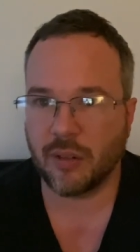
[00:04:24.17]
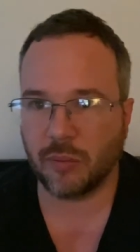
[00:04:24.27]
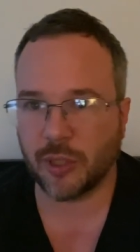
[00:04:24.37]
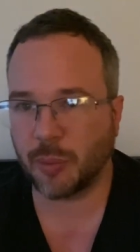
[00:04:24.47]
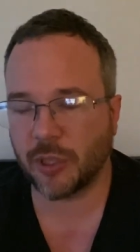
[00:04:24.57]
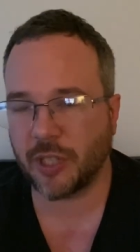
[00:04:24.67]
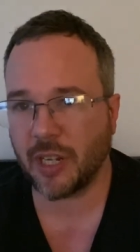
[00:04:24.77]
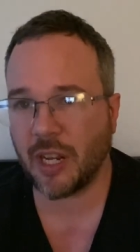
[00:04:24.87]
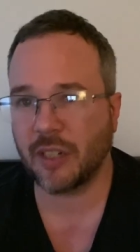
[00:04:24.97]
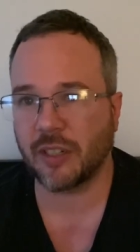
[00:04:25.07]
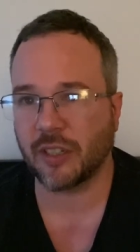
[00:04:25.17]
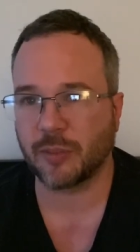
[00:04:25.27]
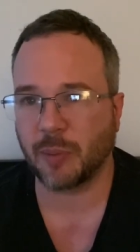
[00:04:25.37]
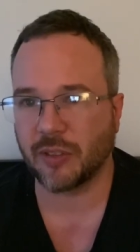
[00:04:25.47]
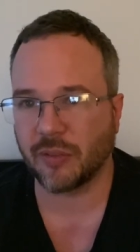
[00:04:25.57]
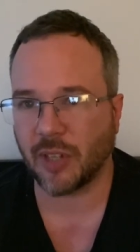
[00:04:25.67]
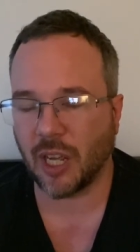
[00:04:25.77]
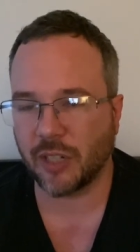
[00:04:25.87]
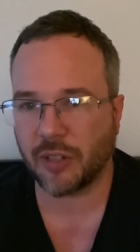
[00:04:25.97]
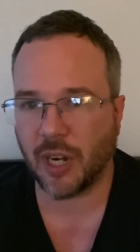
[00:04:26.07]
which Bertan had an expensive
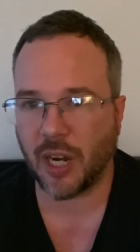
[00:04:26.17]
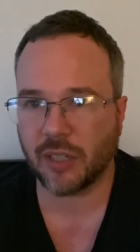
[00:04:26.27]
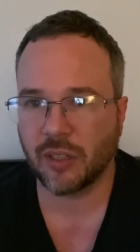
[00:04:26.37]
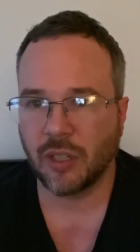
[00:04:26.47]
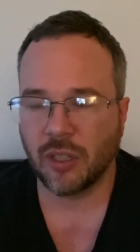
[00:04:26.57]
contract.